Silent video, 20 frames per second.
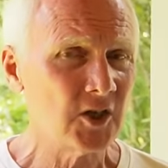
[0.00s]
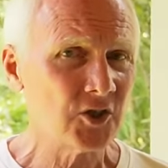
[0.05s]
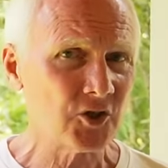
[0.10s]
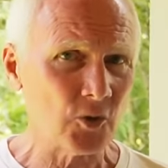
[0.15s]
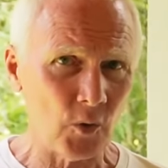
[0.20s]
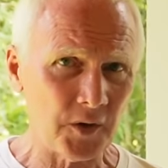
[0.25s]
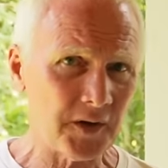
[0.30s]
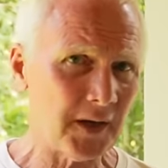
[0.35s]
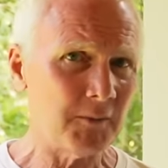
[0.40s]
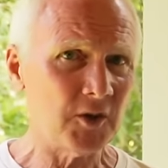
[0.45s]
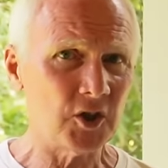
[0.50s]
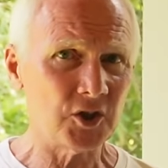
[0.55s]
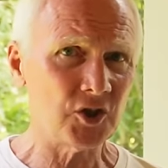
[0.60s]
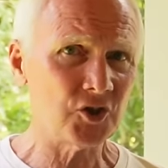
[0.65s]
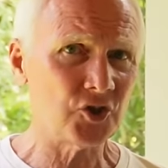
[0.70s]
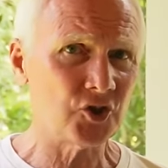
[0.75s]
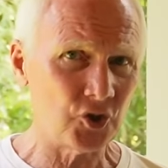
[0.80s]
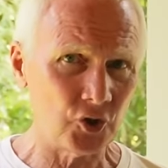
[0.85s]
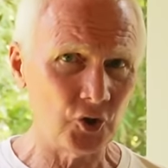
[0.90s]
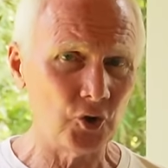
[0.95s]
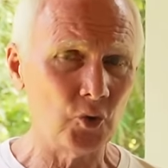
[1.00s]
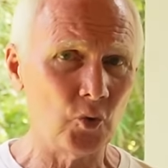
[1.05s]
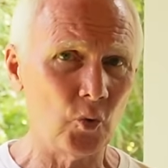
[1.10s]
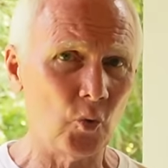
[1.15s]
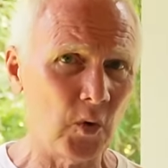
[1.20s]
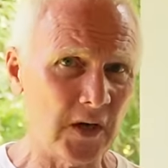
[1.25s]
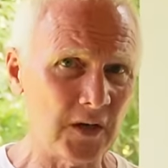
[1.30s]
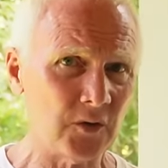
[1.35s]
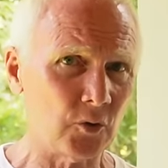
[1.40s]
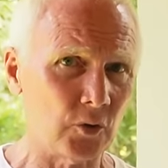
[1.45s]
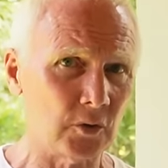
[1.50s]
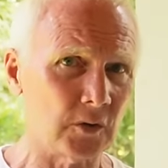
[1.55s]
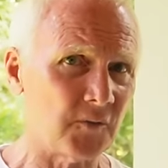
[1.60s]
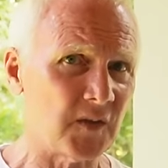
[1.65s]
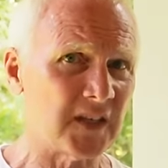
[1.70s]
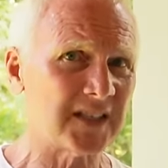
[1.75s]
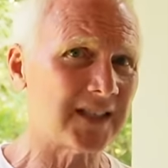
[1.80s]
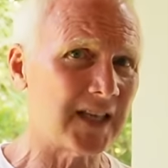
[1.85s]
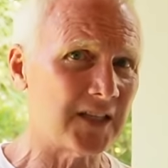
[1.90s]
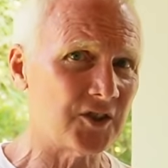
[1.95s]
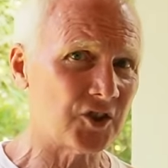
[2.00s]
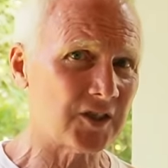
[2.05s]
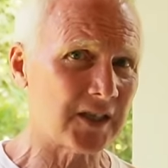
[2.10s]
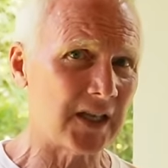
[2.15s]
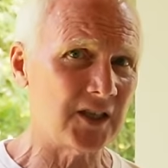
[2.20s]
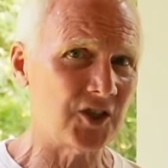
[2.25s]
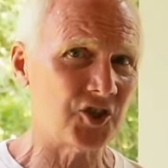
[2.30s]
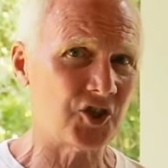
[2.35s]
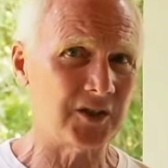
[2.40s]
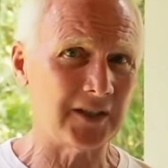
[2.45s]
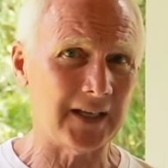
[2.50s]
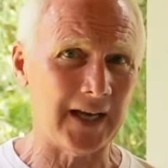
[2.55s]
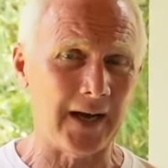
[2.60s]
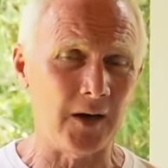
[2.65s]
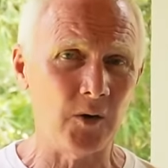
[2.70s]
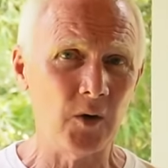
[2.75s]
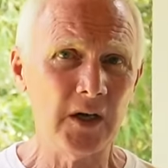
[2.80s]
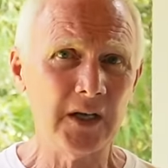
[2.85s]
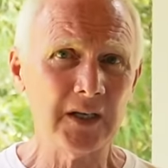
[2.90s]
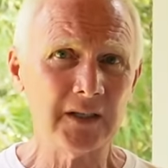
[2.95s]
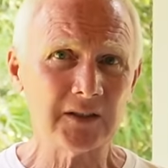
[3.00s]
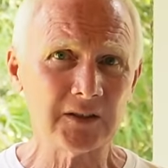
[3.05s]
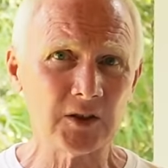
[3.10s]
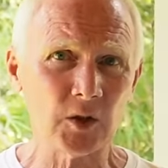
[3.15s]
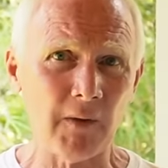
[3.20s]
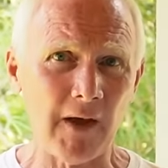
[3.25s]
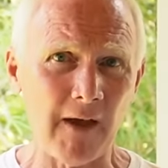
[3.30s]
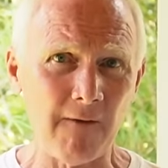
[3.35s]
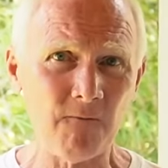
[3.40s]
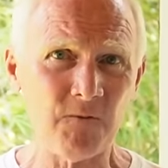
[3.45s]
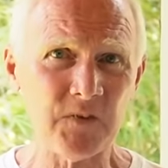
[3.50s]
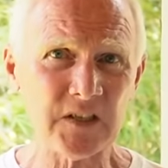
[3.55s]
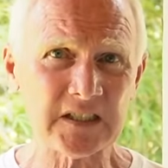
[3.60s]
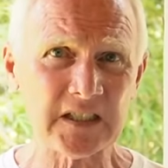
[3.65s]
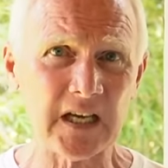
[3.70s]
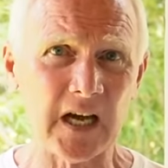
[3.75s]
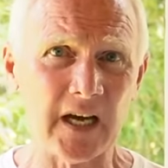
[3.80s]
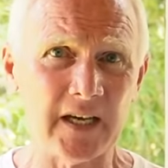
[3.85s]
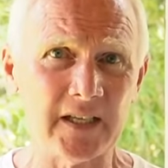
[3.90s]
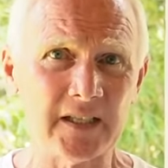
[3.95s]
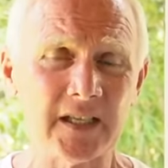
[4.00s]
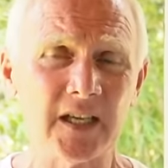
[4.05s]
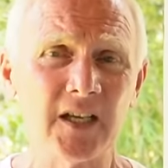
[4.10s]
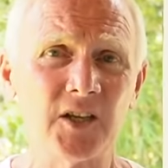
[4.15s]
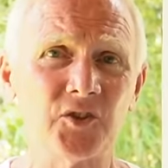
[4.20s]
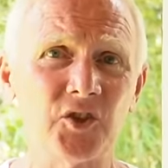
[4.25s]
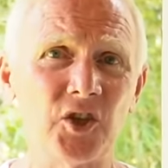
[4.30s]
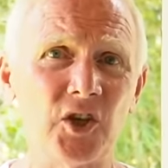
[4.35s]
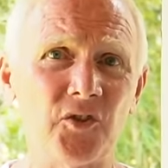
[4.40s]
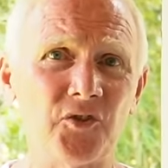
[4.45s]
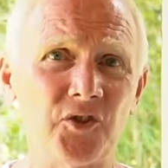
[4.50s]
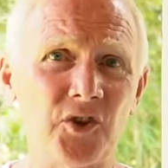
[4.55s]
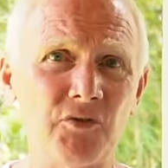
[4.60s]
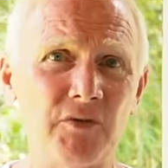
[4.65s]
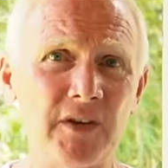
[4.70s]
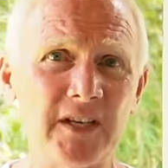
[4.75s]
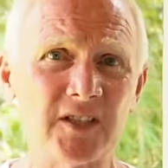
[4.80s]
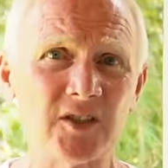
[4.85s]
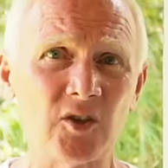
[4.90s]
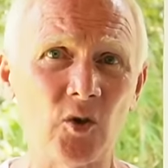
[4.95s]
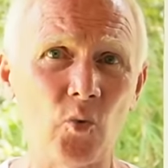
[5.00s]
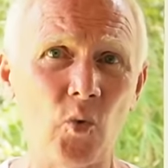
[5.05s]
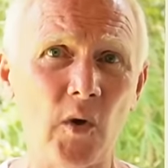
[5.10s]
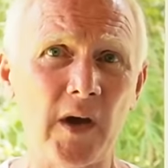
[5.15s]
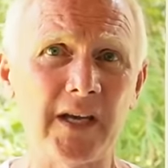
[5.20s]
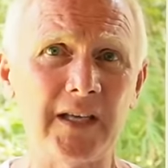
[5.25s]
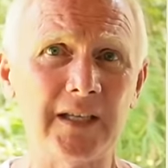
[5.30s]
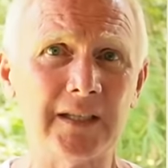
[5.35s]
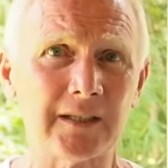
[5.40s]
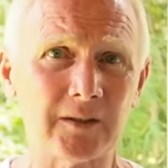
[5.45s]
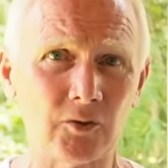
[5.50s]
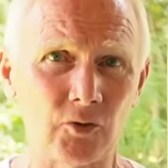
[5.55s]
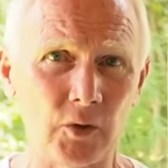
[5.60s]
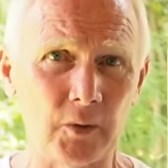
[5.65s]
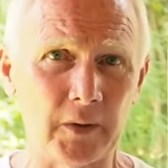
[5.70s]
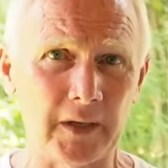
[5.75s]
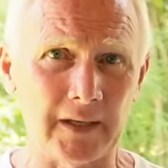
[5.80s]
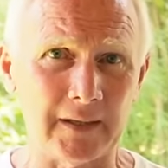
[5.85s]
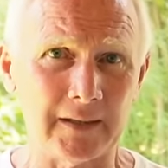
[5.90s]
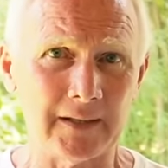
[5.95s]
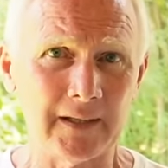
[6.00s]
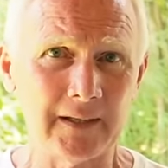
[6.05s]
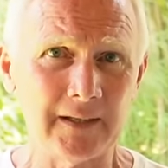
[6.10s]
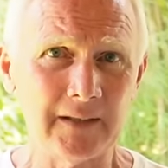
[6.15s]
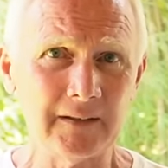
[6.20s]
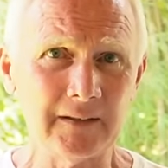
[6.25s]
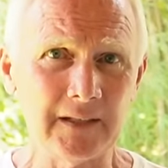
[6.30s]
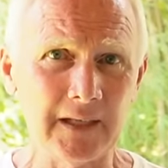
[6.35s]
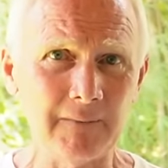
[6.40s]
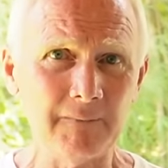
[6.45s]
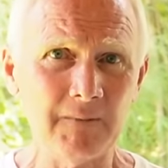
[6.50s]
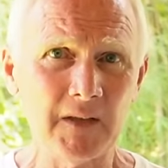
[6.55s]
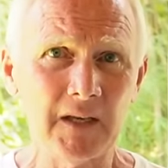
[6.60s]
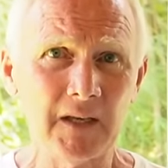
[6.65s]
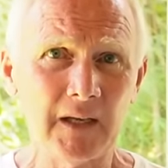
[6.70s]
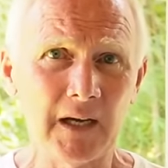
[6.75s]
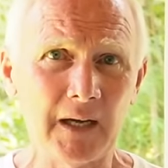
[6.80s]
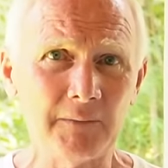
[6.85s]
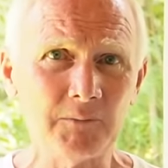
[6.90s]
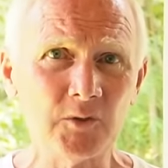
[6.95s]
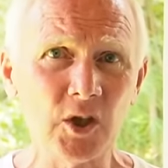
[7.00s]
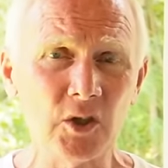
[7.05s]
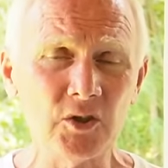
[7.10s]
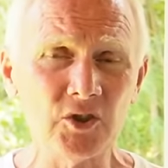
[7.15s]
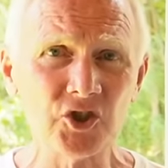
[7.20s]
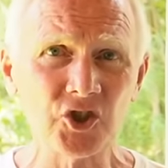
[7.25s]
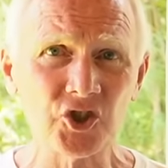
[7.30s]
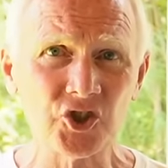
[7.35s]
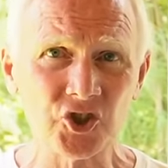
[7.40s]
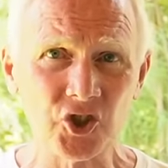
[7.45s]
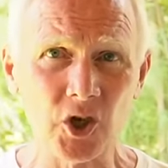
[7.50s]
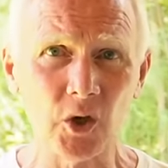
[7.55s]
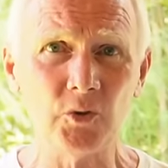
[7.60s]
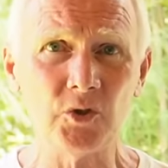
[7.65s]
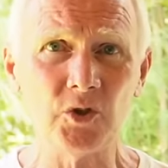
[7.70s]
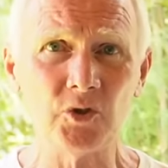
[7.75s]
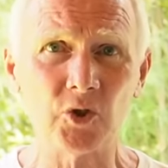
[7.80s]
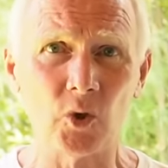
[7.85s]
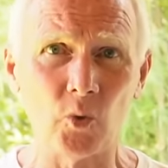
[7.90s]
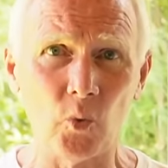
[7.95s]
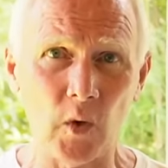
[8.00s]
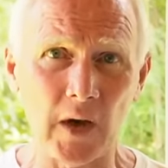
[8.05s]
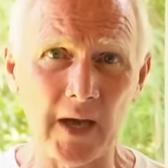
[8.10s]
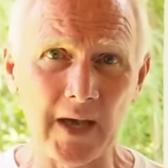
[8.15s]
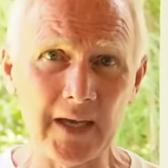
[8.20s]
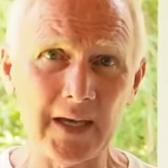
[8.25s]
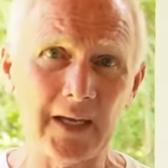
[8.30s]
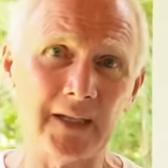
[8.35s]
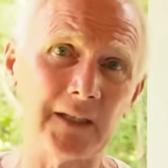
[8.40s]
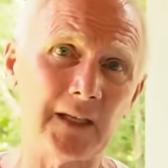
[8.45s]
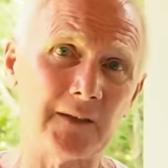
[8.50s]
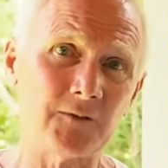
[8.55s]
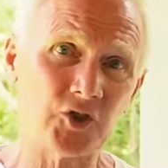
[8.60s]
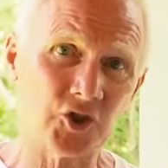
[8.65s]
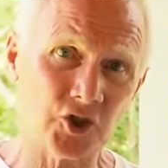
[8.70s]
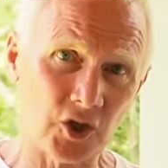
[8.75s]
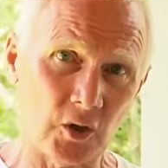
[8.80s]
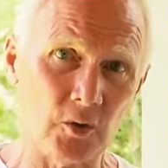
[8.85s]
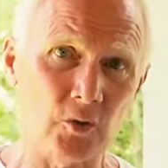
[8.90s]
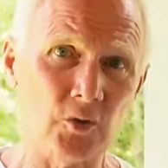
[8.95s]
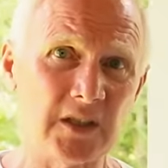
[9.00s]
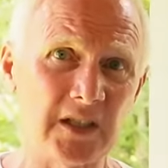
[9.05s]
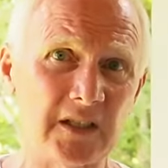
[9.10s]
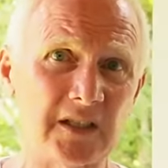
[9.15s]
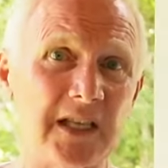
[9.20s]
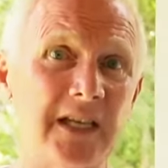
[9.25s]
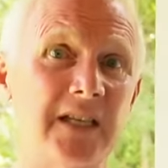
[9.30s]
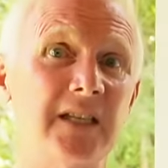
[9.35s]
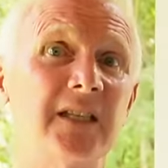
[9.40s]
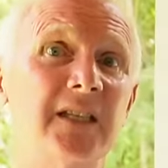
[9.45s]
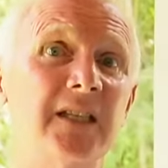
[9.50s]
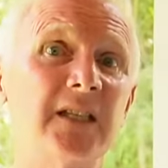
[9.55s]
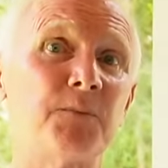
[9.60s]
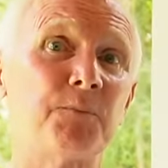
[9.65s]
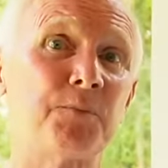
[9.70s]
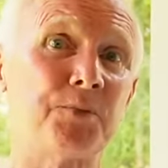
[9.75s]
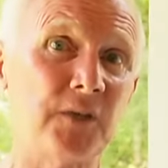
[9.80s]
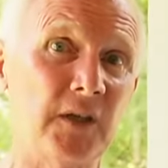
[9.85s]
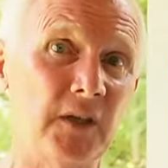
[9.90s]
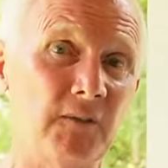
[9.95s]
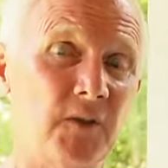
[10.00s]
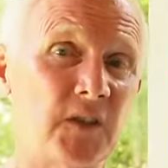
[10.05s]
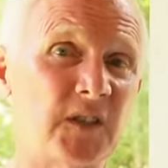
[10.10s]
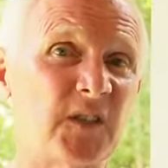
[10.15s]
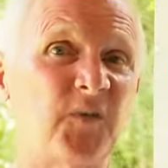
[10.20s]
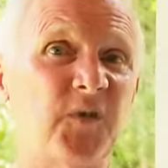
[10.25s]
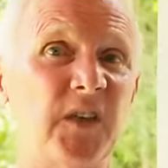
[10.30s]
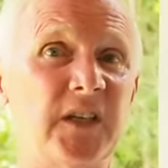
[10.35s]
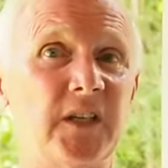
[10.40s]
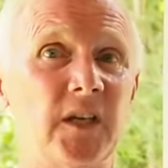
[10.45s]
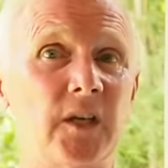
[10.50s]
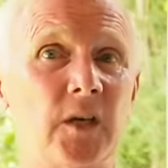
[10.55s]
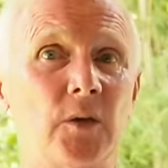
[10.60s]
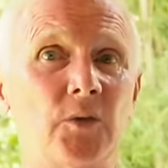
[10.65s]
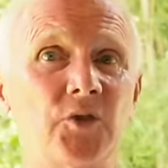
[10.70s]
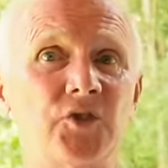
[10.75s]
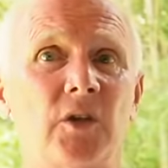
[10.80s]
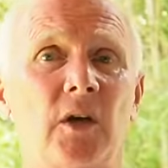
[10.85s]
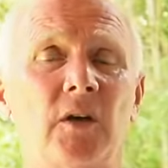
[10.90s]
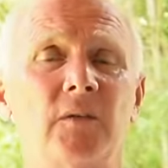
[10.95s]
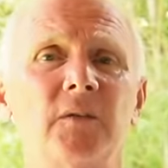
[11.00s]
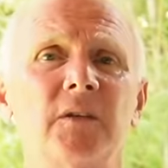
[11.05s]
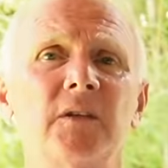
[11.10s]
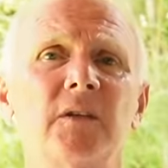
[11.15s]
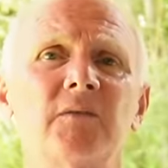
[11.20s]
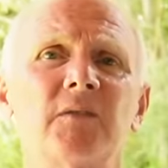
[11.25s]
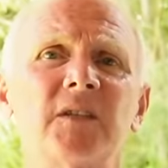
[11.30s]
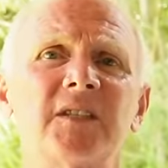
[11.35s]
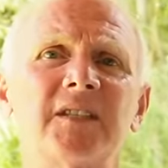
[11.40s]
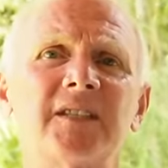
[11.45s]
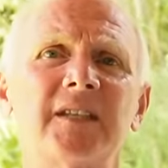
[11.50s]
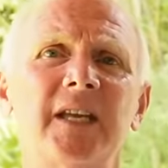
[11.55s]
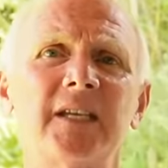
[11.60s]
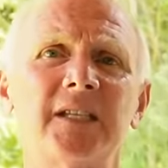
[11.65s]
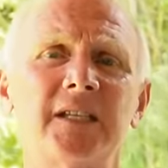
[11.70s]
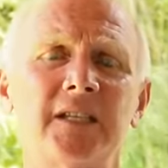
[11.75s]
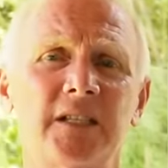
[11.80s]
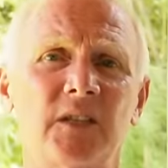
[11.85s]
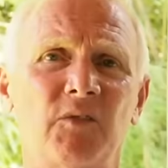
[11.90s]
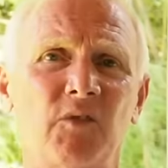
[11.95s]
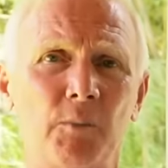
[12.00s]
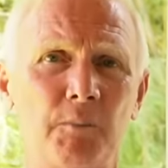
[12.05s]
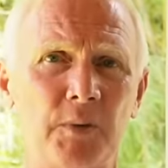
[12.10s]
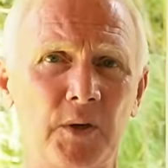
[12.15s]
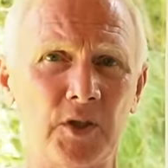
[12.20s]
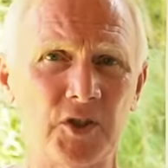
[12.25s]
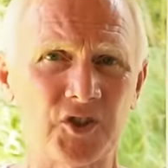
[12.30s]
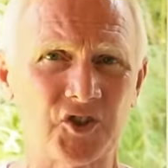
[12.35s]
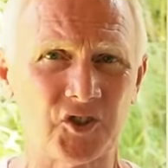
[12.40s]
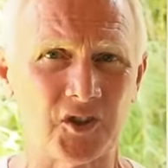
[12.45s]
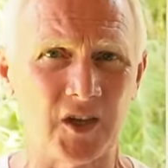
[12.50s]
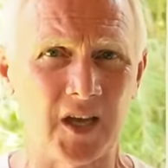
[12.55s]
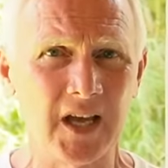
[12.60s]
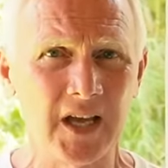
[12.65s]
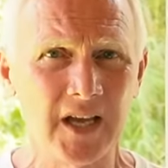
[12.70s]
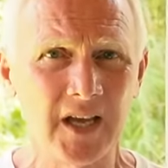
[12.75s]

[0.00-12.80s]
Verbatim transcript: So, what I'm going to do with all of this legislation now to emphasize that there is a way through it. Yeah? I'm going to show you the way, and I've showed it in these previous videos on the, the status of a person.